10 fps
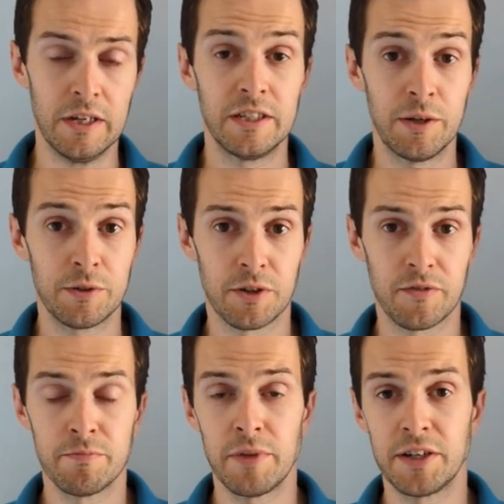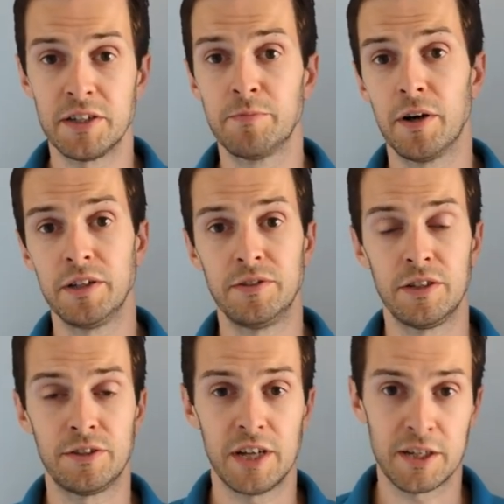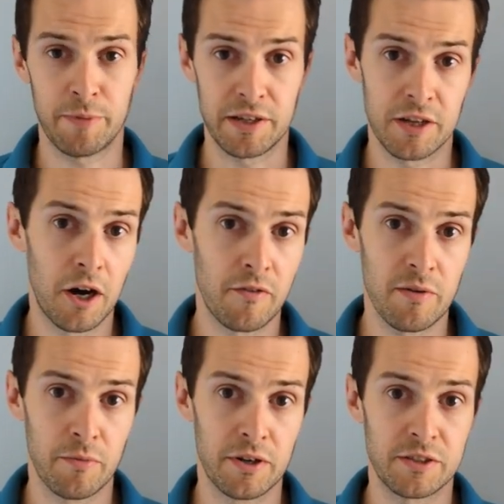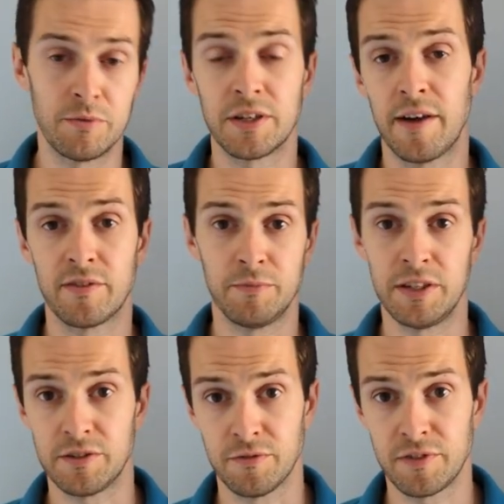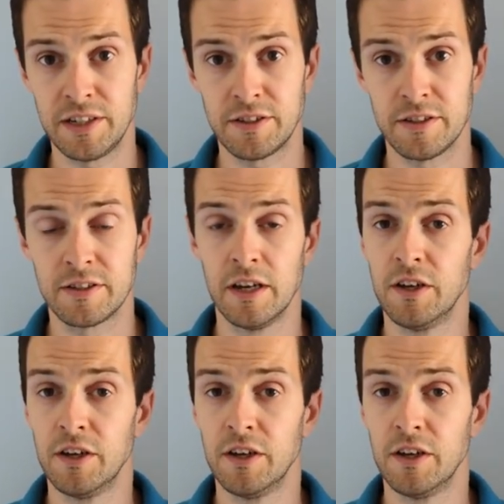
Now, it's often measured by using chest-based heart rate monitor, which have some additional features,